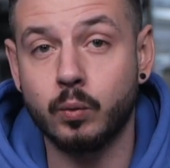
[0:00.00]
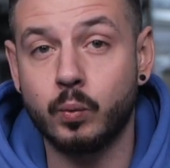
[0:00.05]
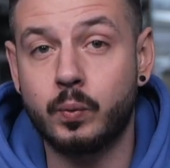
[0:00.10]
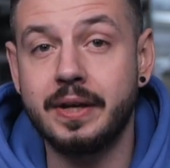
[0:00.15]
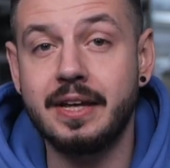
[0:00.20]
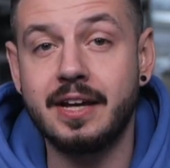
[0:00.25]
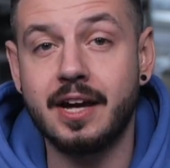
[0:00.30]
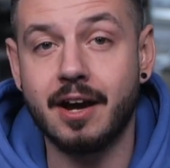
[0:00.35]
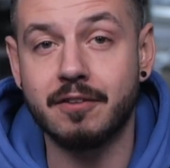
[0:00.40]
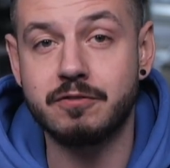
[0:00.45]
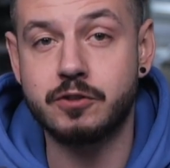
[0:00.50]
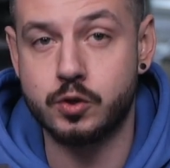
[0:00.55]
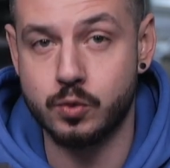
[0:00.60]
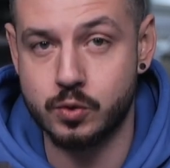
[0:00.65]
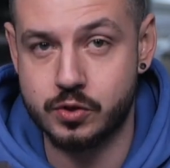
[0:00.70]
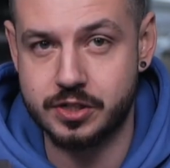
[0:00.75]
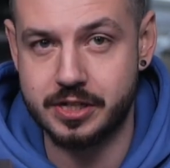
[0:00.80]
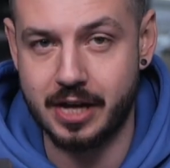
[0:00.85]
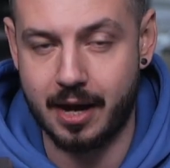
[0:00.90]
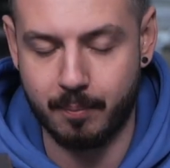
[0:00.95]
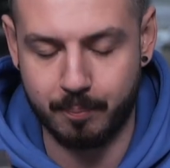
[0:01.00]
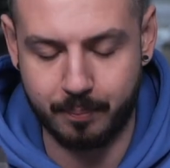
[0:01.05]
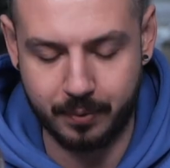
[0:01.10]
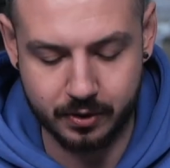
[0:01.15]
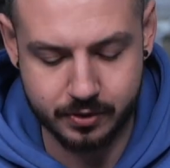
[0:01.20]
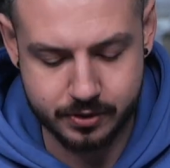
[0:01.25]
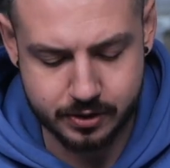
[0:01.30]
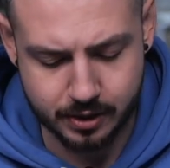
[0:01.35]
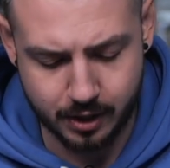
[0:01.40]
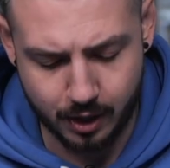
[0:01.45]
we have two
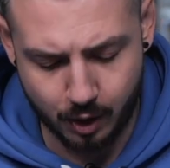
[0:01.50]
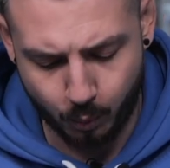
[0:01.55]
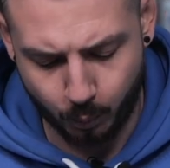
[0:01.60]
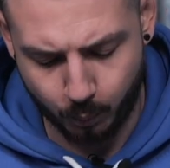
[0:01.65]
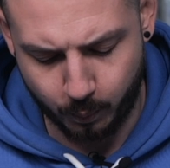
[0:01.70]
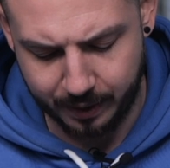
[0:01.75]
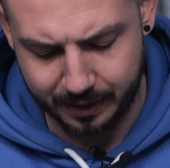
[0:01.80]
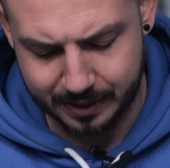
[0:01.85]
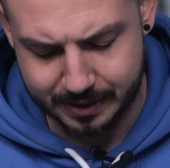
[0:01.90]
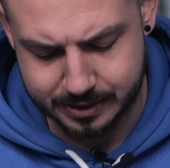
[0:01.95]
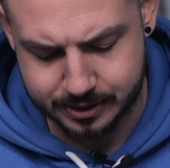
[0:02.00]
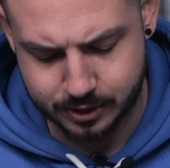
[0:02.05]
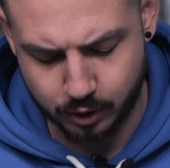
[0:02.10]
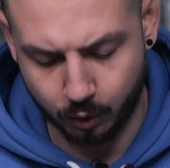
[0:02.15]
samples with